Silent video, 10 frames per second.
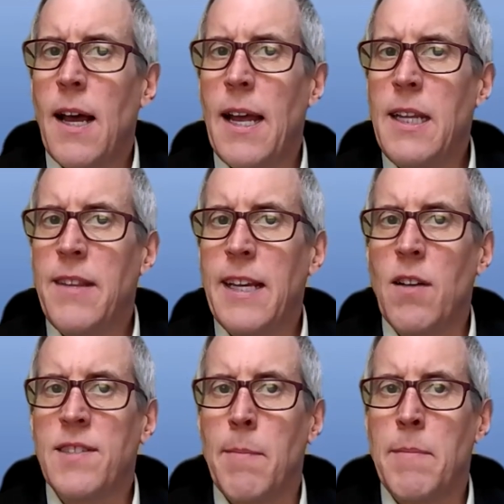Anything
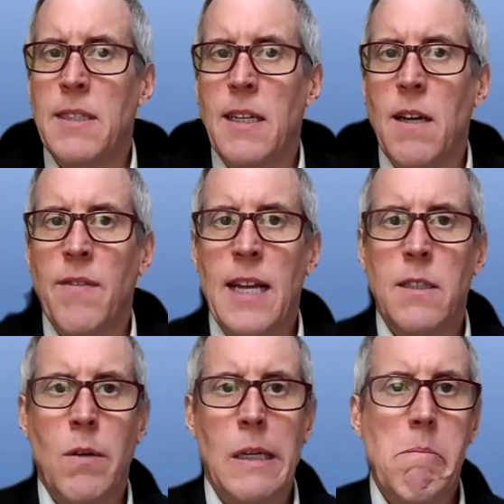else I'm missing on that,
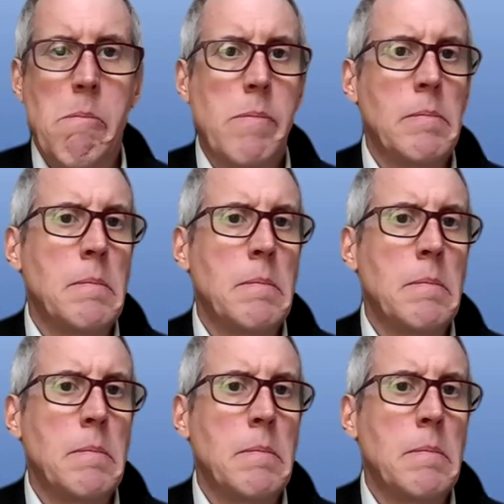Tony?